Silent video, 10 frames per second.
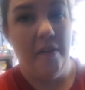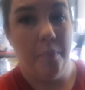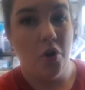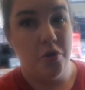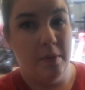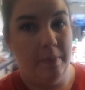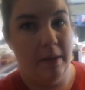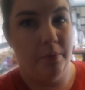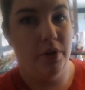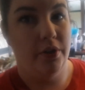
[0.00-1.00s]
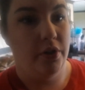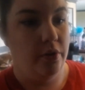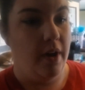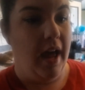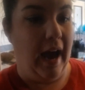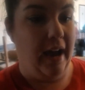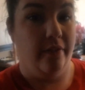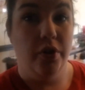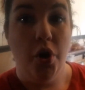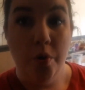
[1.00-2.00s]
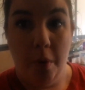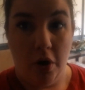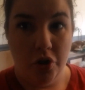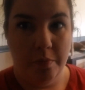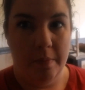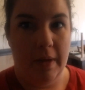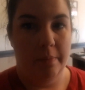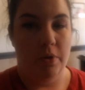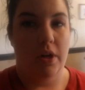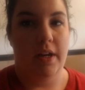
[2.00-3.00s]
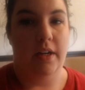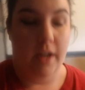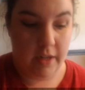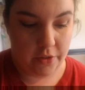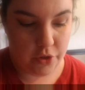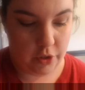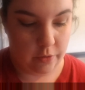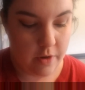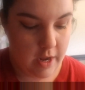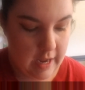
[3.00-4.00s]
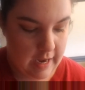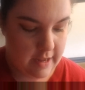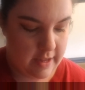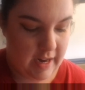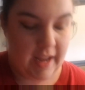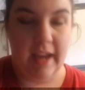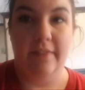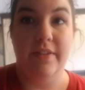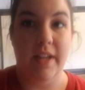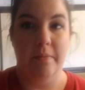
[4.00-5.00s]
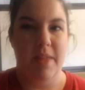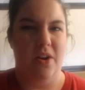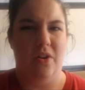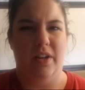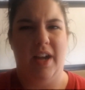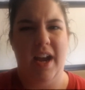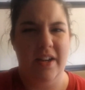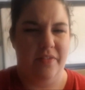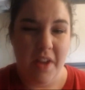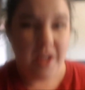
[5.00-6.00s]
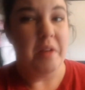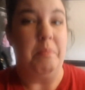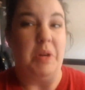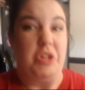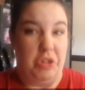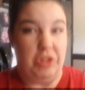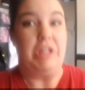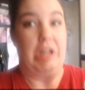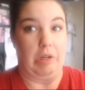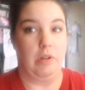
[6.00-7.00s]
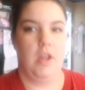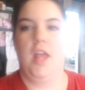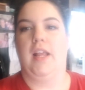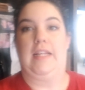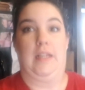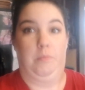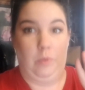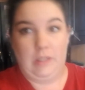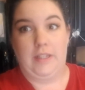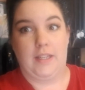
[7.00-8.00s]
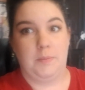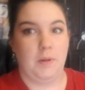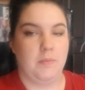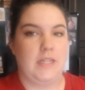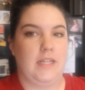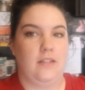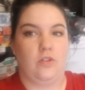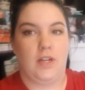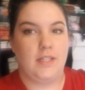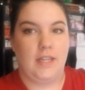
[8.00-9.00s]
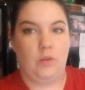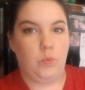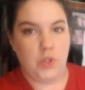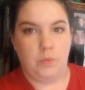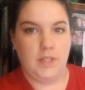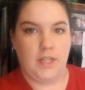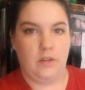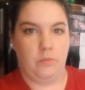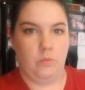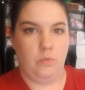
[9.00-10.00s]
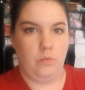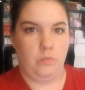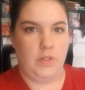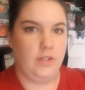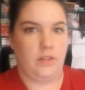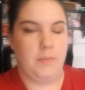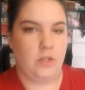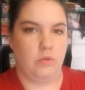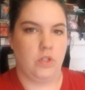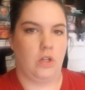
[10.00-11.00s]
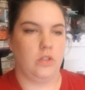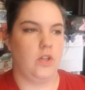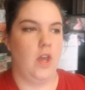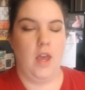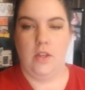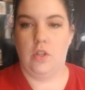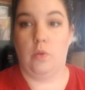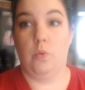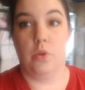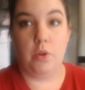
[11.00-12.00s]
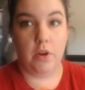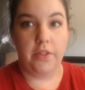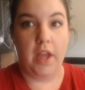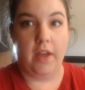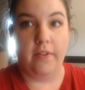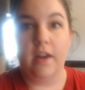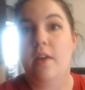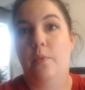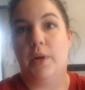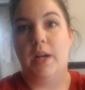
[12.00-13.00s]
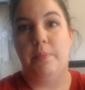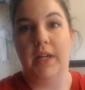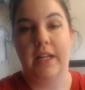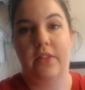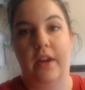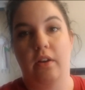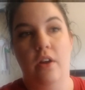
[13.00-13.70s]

parchment paper in 2. I have no parchment paper in another 2. And then I have some that are kind of much thinner because I'm really experimenting and trying to see which one's going to yield the best result. So you heard the oven. We're going to put it in there